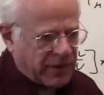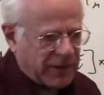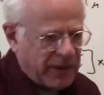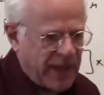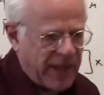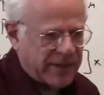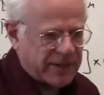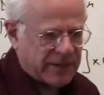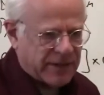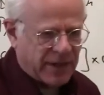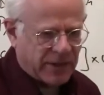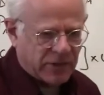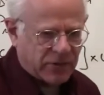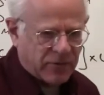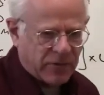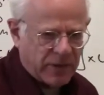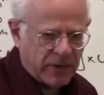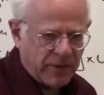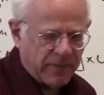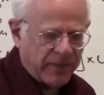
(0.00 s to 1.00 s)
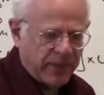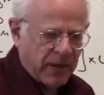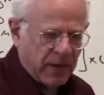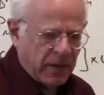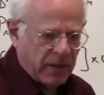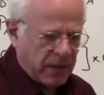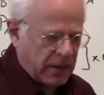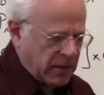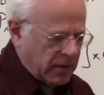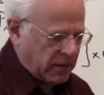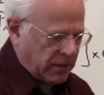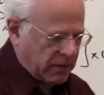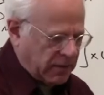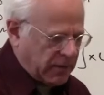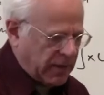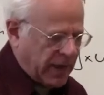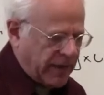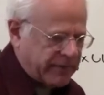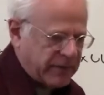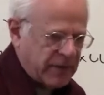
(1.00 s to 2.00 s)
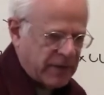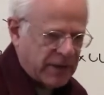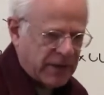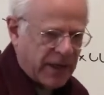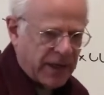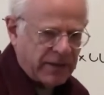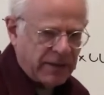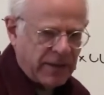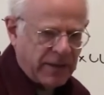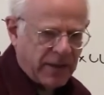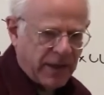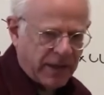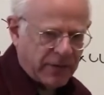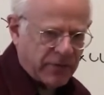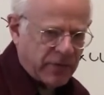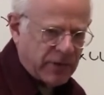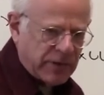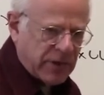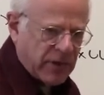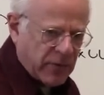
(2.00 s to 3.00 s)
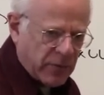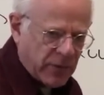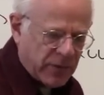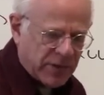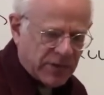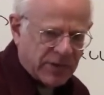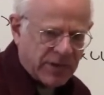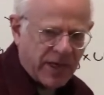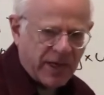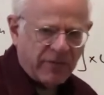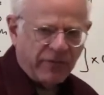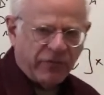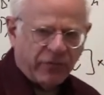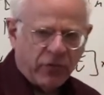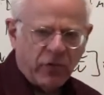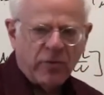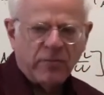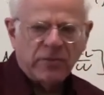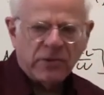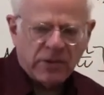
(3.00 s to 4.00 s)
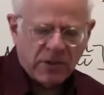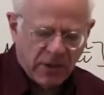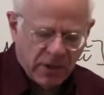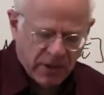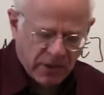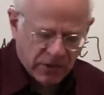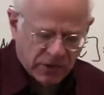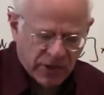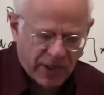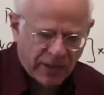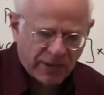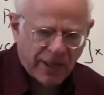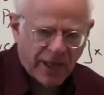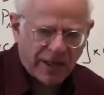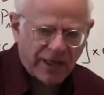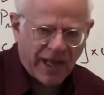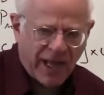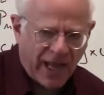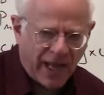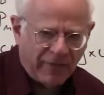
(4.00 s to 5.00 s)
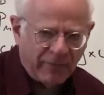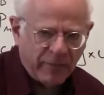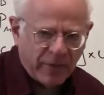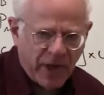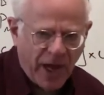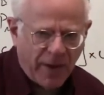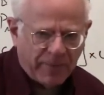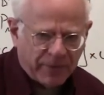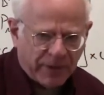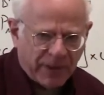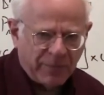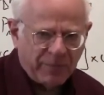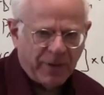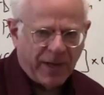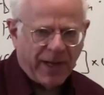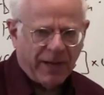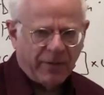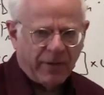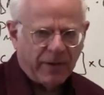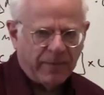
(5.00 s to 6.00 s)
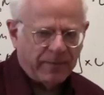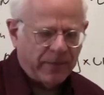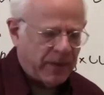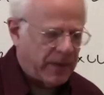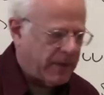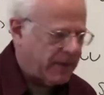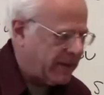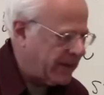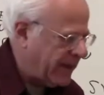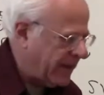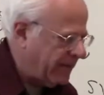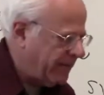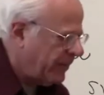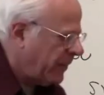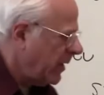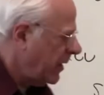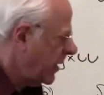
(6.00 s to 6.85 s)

of the last century, after the 1900s, which say firms shall not have monopoly power, okay?